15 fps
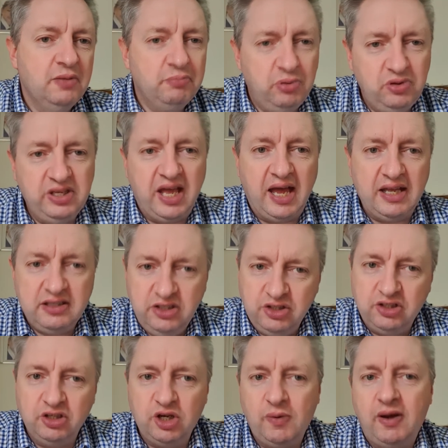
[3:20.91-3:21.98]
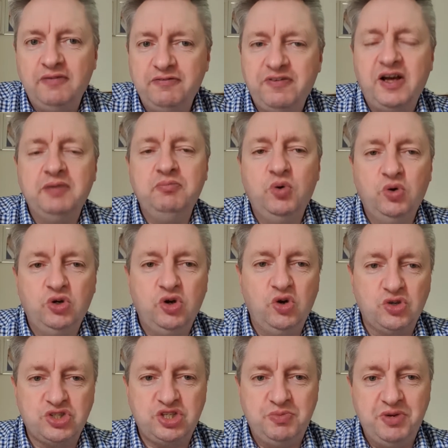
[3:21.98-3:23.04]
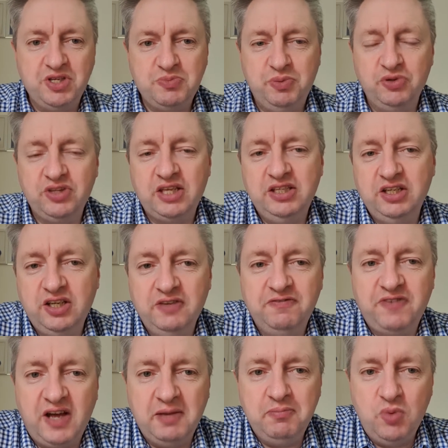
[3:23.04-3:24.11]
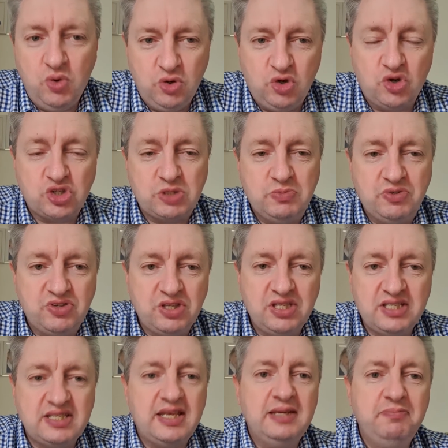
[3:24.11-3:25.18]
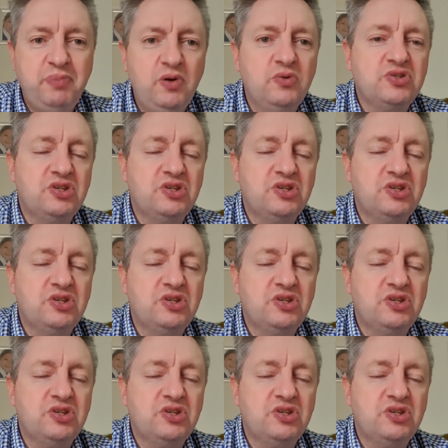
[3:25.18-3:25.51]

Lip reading: But yeah, you can go out and find more customers, but then you can find more customers in the same boat.